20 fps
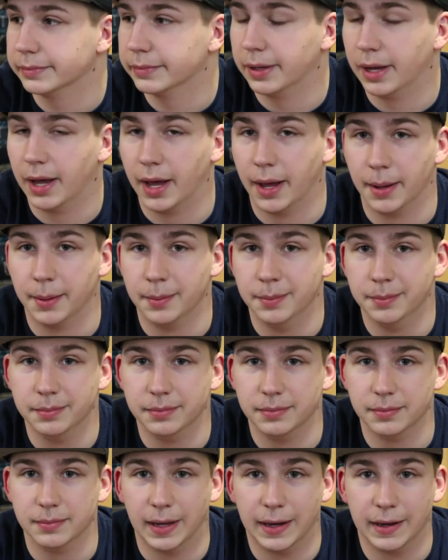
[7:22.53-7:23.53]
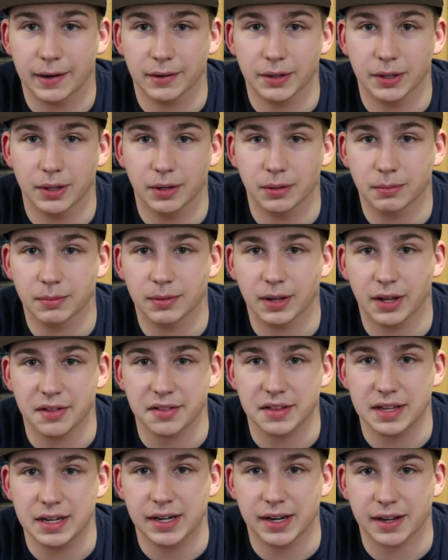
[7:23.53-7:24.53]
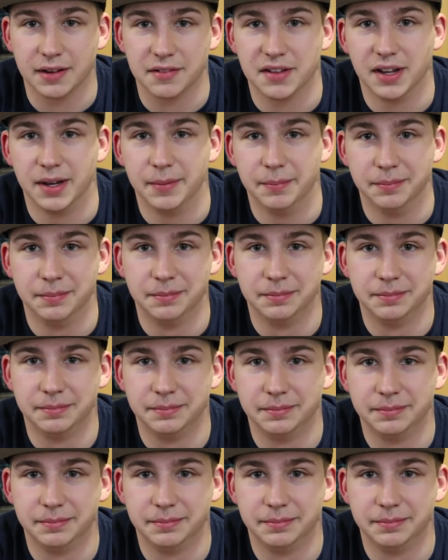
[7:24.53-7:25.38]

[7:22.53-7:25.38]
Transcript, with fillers: ah, I don't know. I'll see you next time.